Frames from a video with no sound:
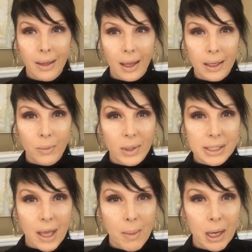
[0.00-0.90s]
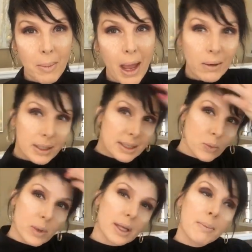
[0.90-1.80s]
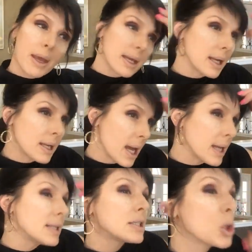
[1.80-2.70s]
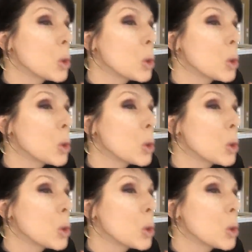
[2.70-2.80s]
Liking what's coming about. It's really making a nice,